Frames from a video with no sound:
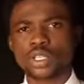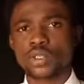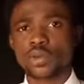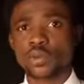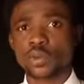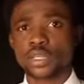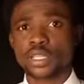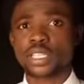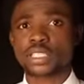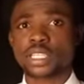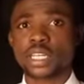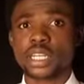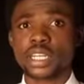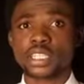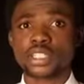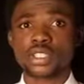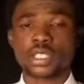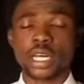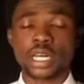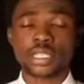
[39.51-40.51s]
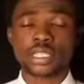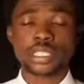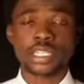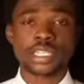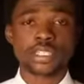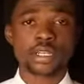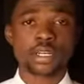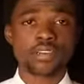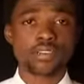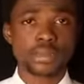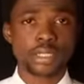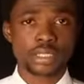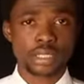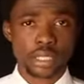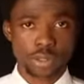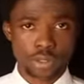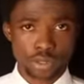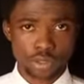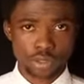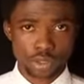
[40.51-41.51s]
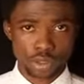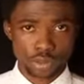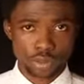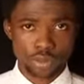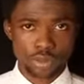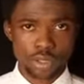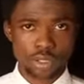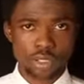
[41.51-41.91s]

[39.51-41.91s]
win that election, and gain governmental control.